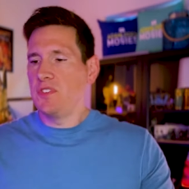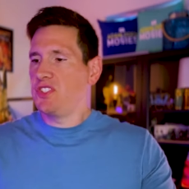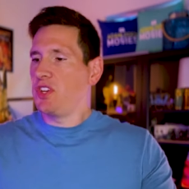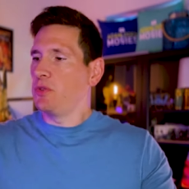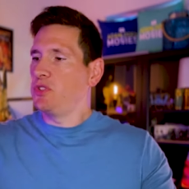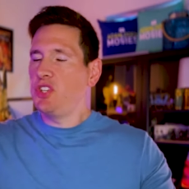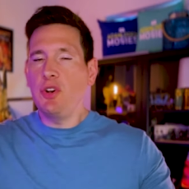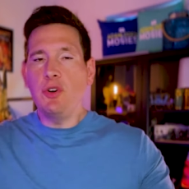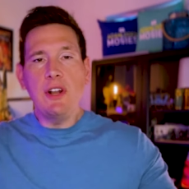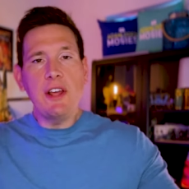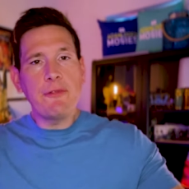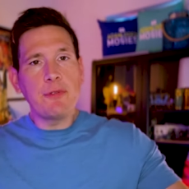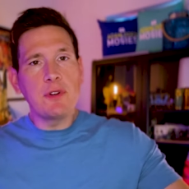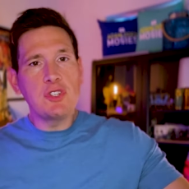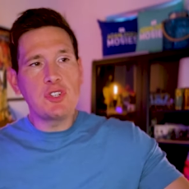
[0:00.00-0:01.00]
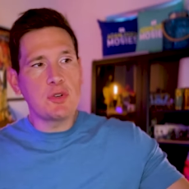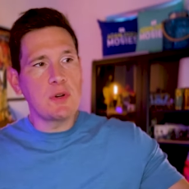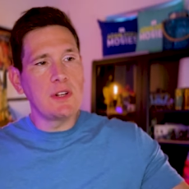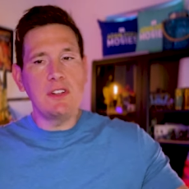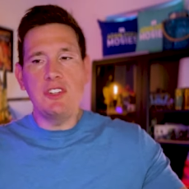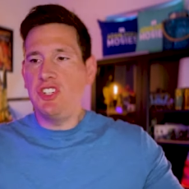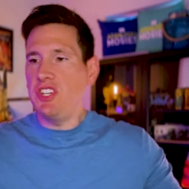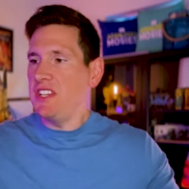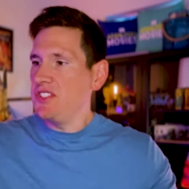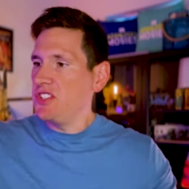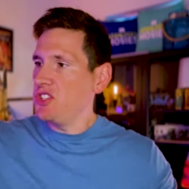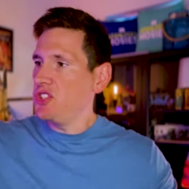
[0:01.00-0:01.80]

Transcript: So, two different trilogies,